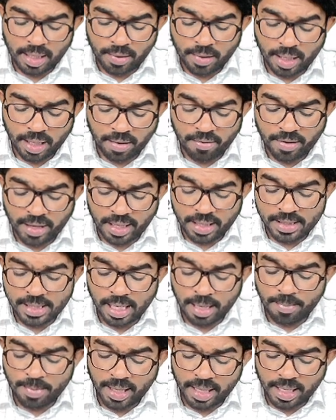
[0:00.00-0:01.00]
Okay, for
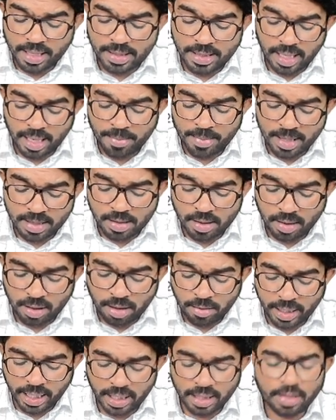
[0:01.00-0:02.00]
example, the exam is on
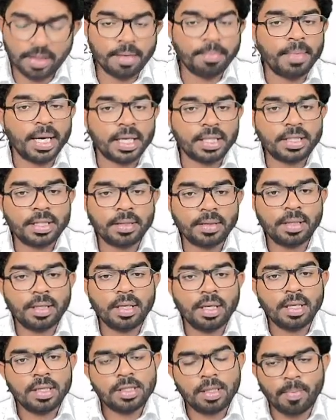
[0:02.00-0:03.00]
23rd March.
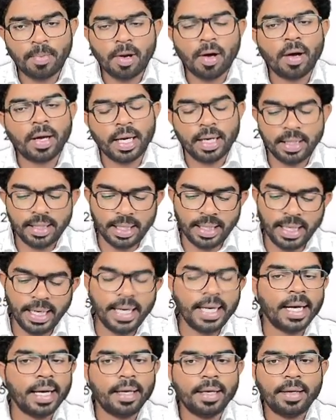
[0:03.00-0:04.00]
So block it, the
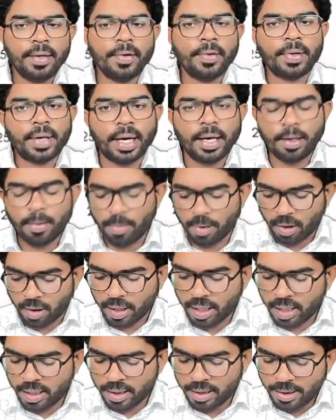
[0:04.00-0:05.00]
D-Day, you try to
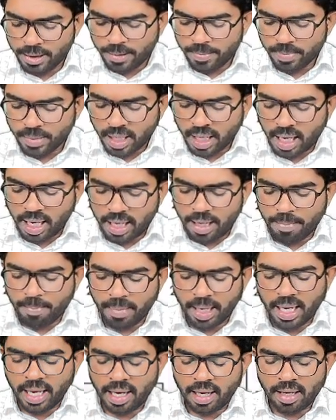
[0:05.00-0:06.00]
block it. And
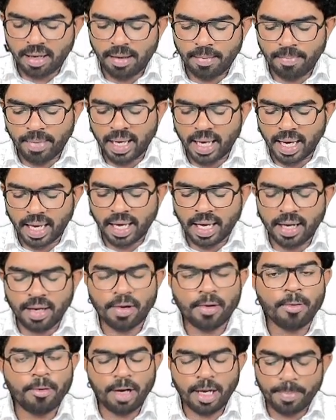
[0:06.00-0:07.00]
May again
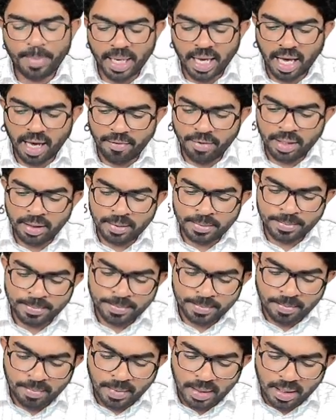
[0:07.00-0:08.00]
you will be having,
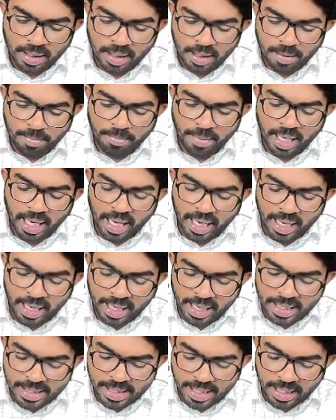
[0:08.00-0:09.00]
May
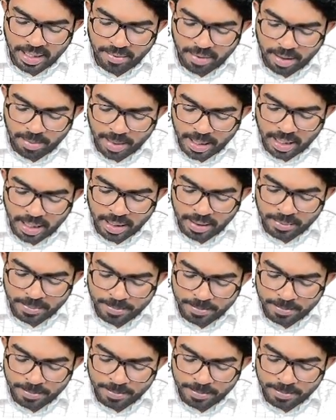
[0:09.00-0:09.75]
INICET will be there.